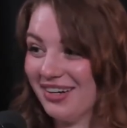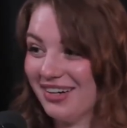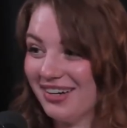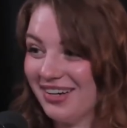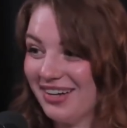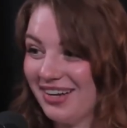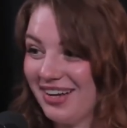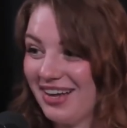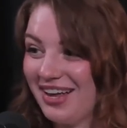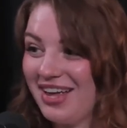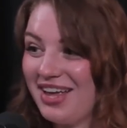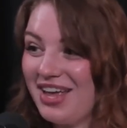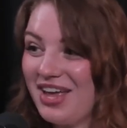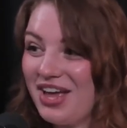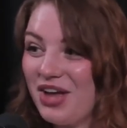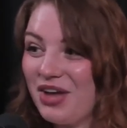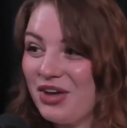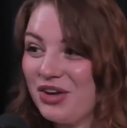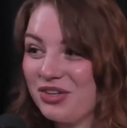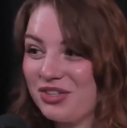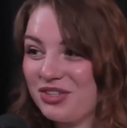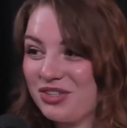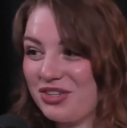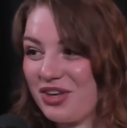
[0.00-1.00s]

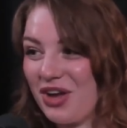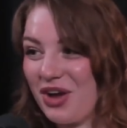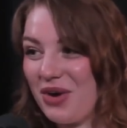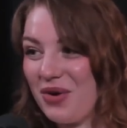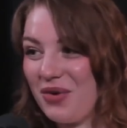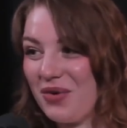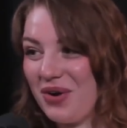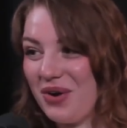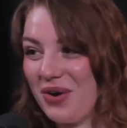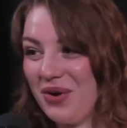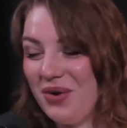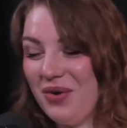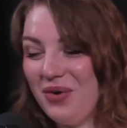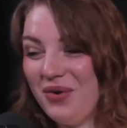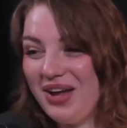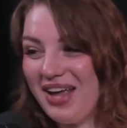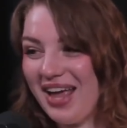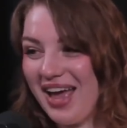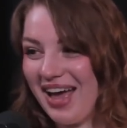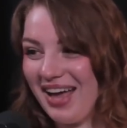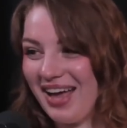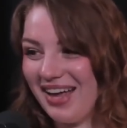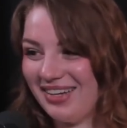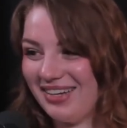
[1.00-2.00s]
Oh. So we
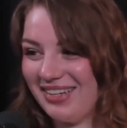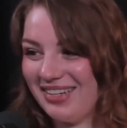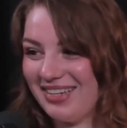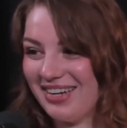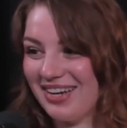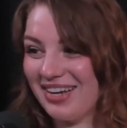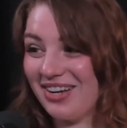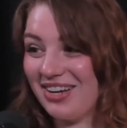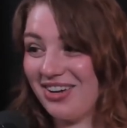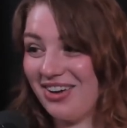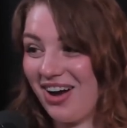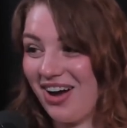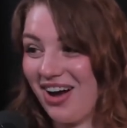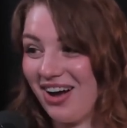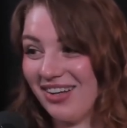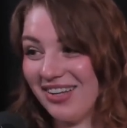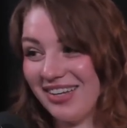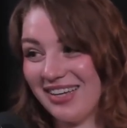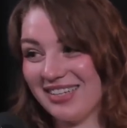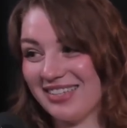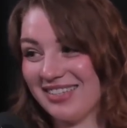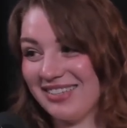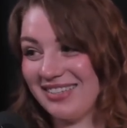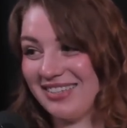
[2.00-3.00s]
had to call
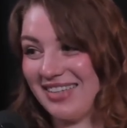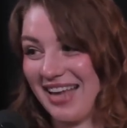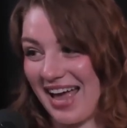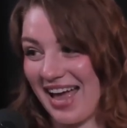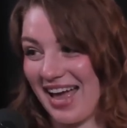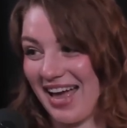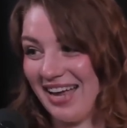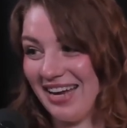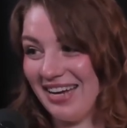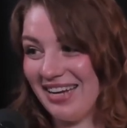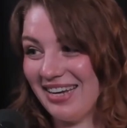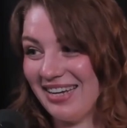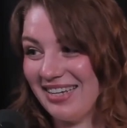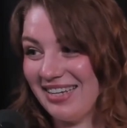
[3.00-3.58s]
his dad